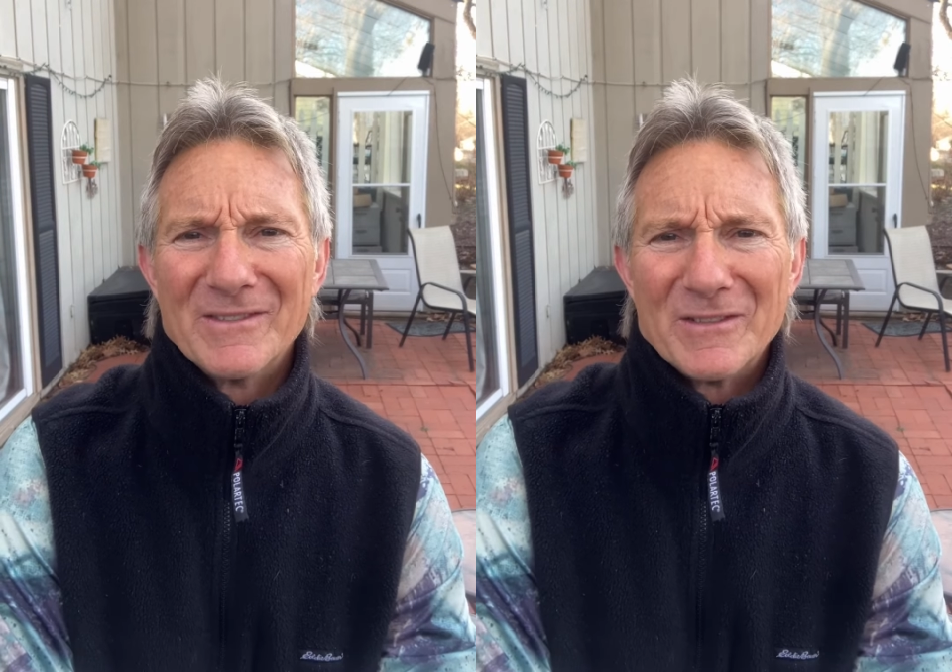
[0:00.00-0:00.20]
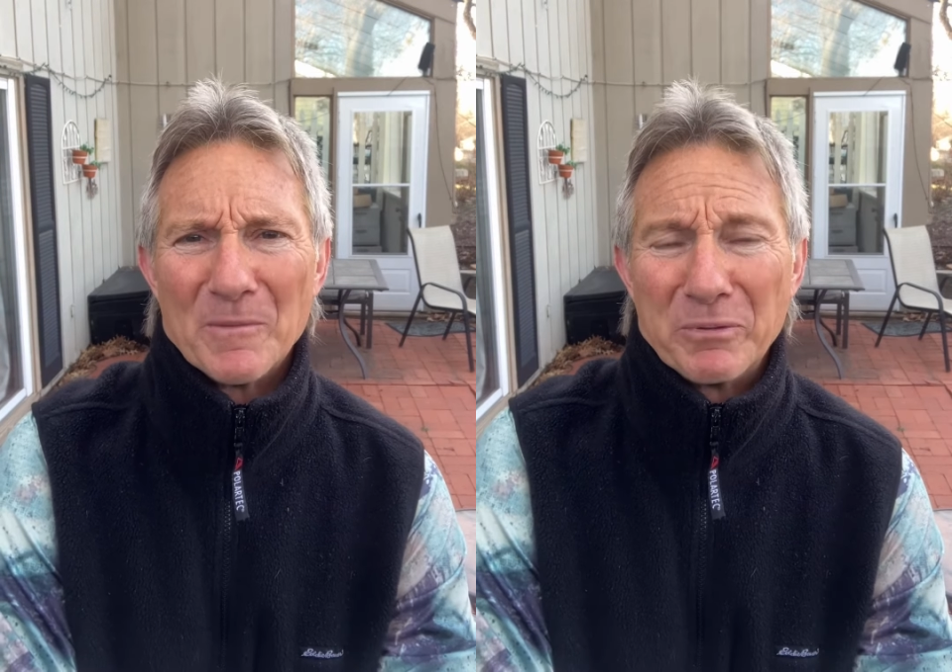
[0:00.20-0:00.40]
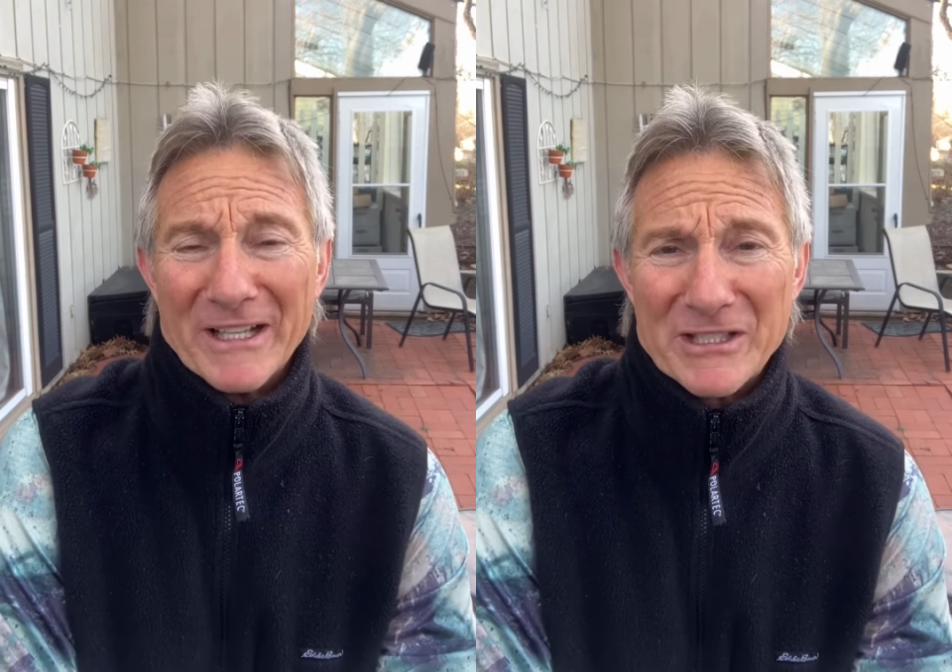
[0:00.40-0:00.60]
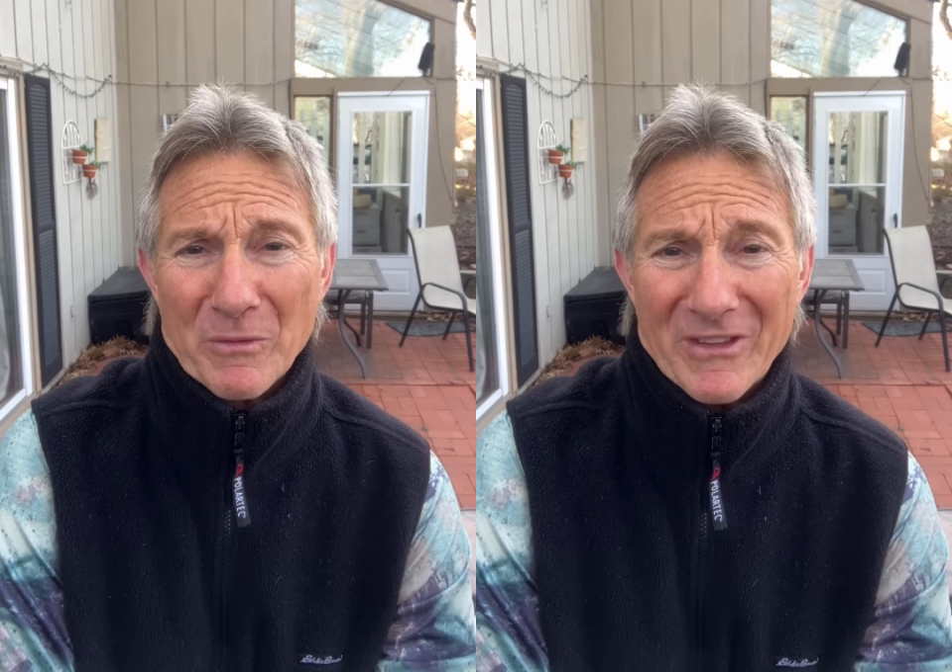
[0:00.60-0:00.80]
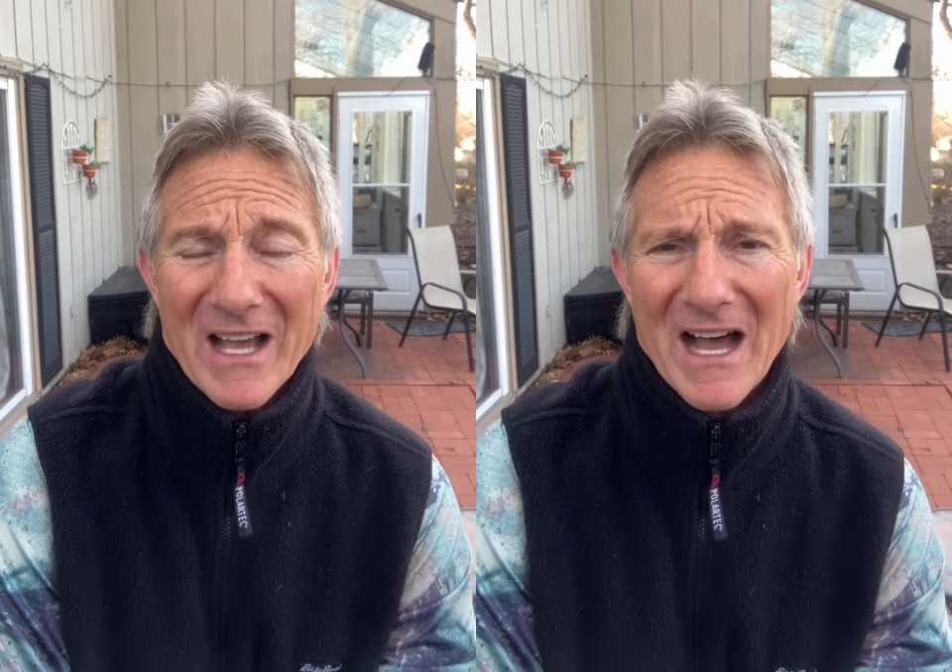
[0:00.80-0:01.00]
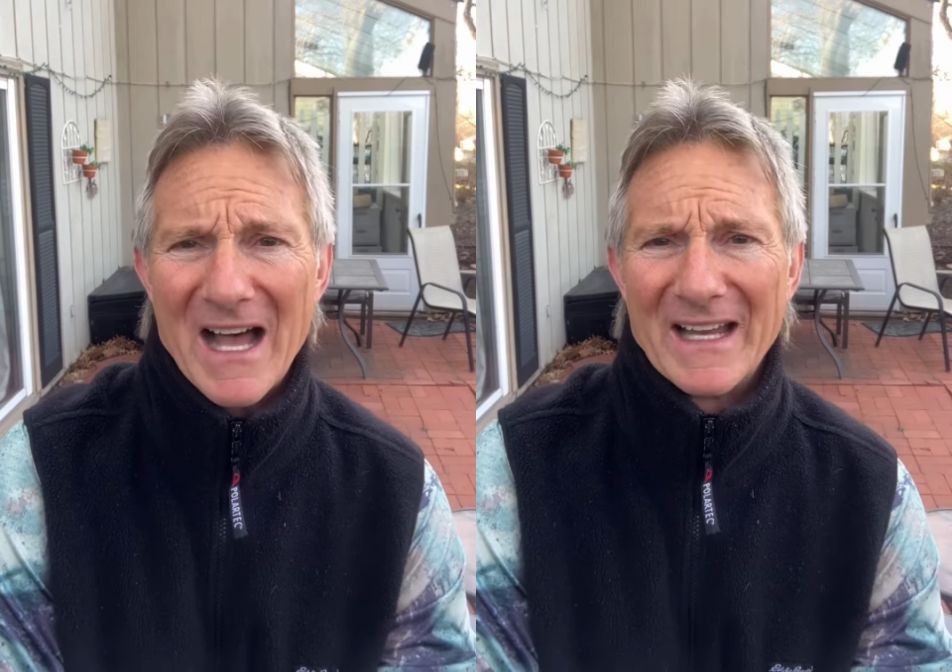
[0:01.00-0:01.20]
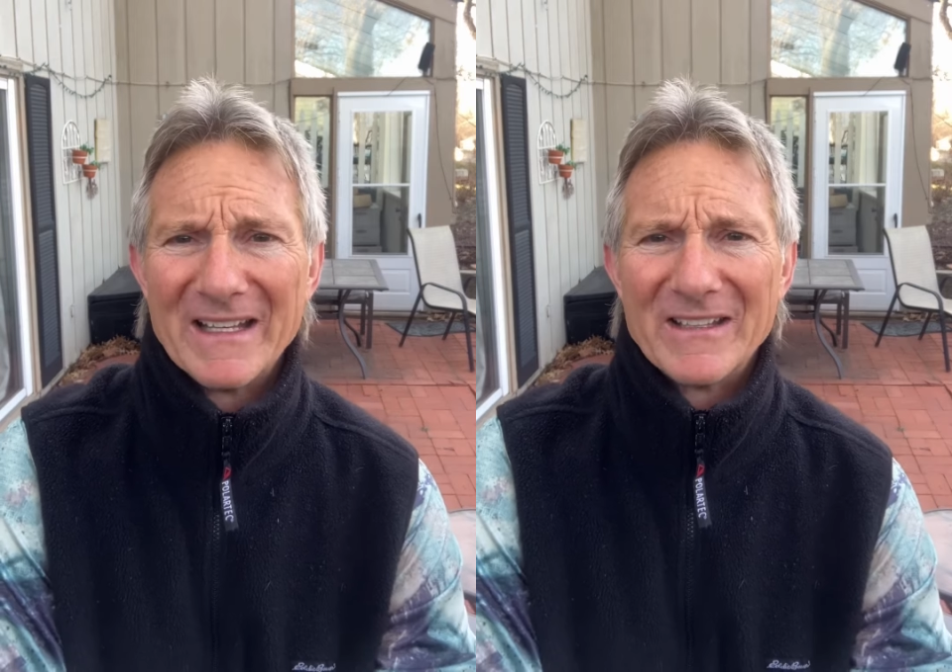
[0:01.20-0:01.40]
the place with God.